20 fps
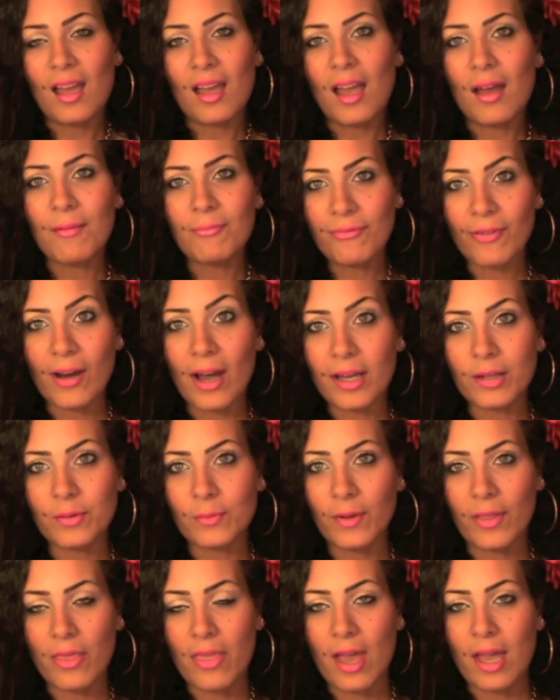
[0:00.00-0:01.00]
I'm
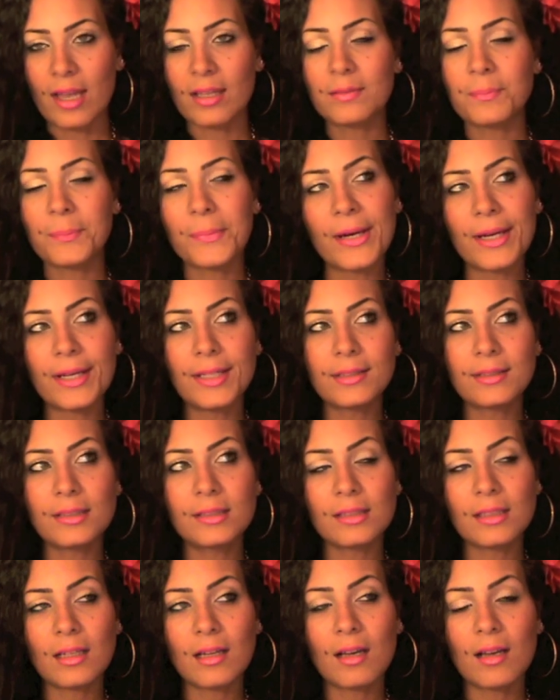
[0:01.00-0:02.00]
fine with that
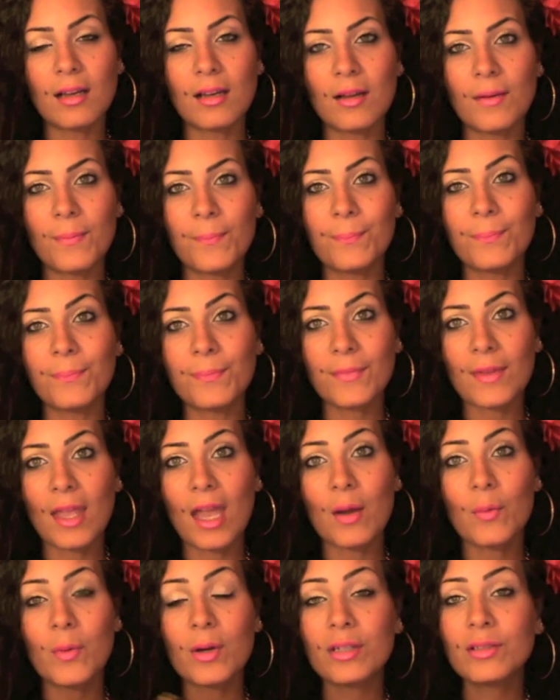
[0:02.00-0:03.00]
but um,
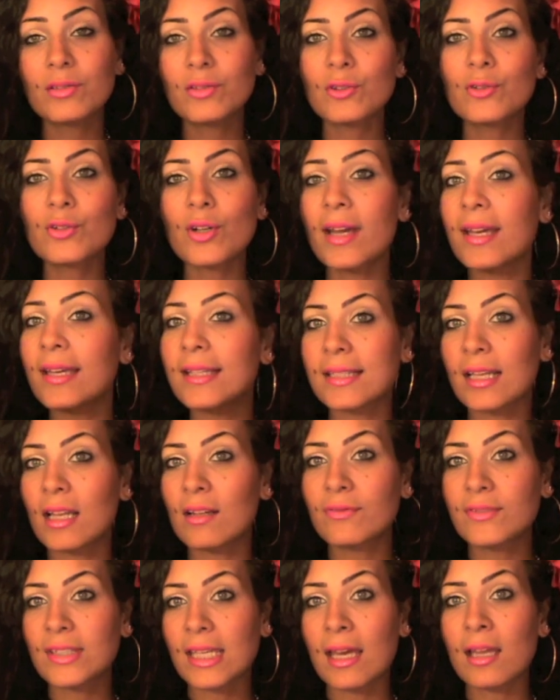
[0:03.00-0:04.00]
I wanted to try a
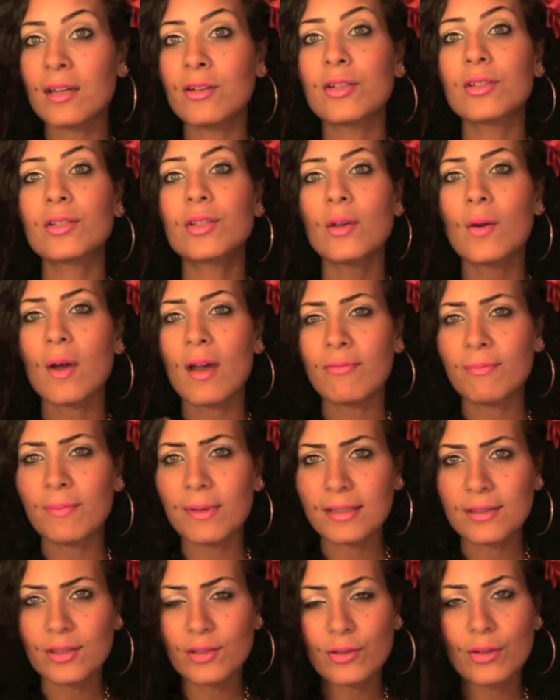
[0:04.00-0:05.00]
self tanner so I've
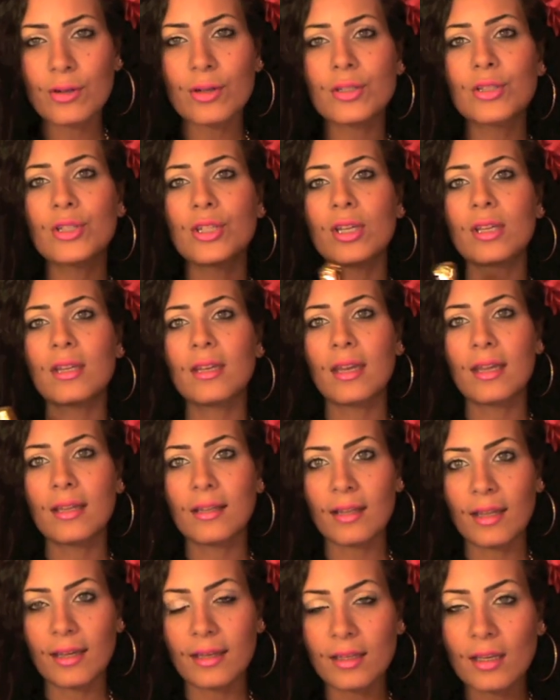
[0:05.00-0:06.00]
been searching
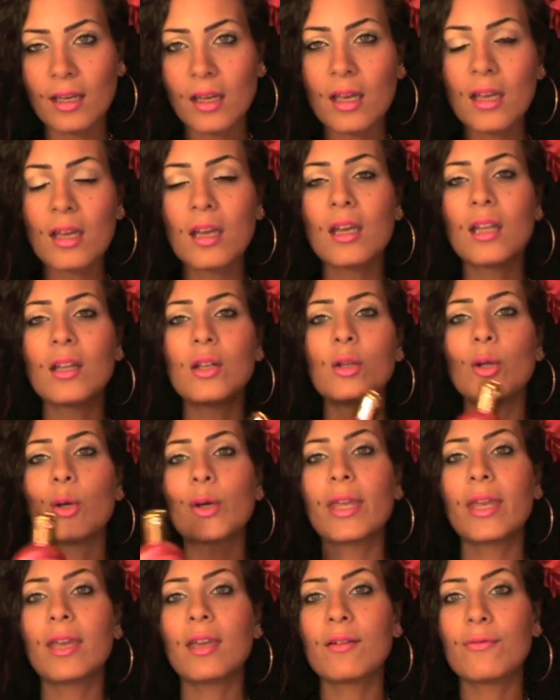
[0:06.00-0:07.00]
and like
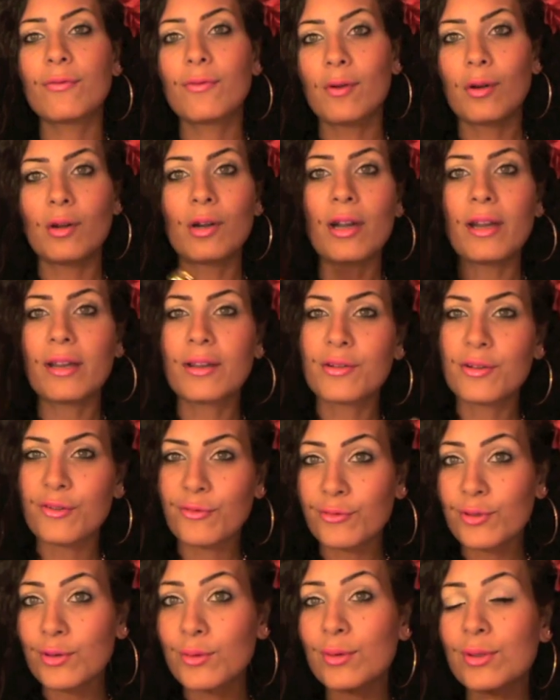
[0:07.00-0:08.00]
looking for like
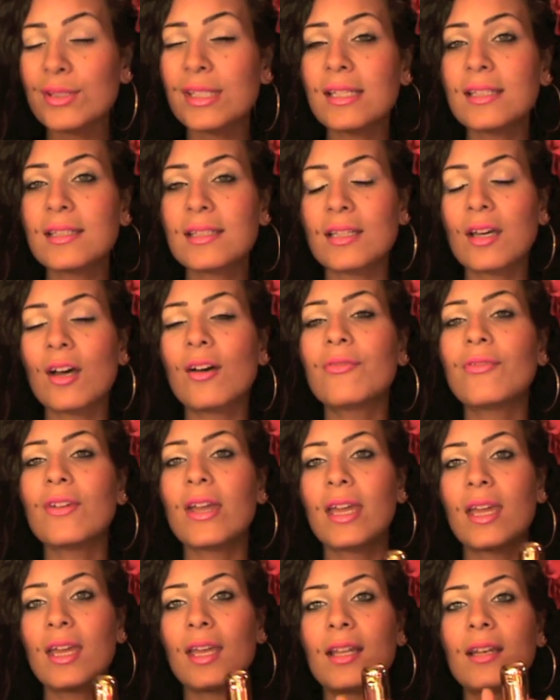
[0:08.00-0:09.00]
reviews and stuff
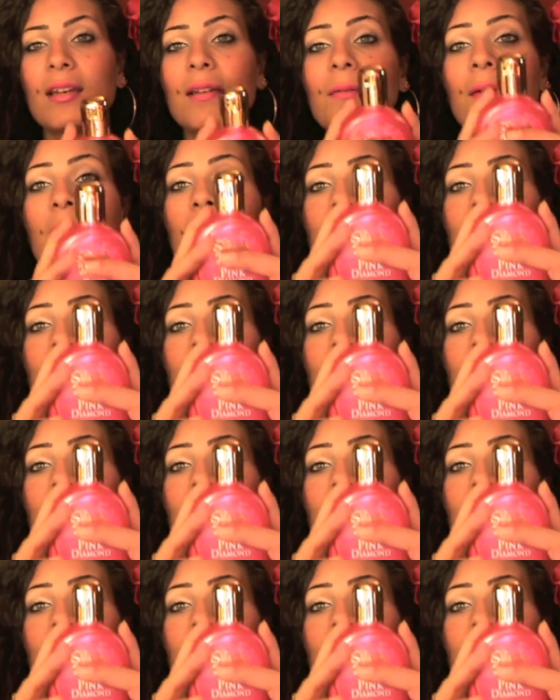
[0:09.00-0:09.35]
and